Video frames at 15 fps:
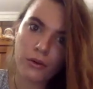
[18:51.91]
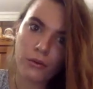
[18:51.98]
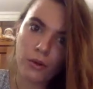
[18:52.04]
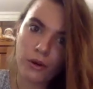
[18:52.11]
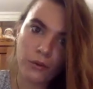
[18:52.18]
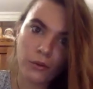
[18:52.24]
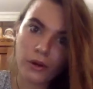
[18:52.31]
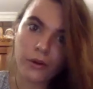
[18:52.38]

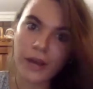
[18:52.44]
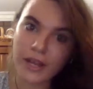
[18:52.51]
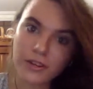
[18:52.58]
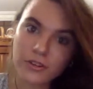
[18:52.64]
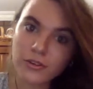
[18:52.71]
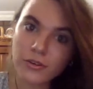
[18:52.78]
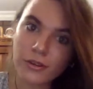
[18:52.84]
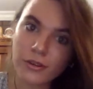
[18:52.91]
what do I
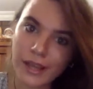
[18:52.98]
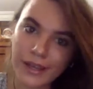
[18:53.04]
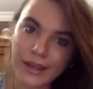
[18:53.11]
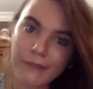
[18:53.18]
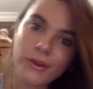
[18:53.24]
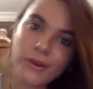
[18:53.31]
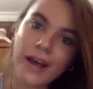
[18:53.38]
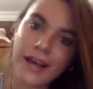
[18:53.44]
do? Like,
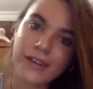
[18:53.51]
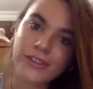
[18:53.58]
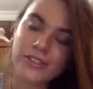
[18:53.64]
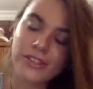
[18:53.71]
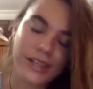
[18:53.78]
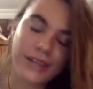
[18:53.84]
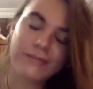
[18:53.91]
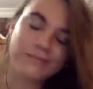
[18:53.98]
I'm not
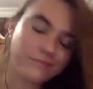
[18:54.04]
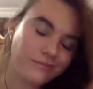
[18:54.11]
actually.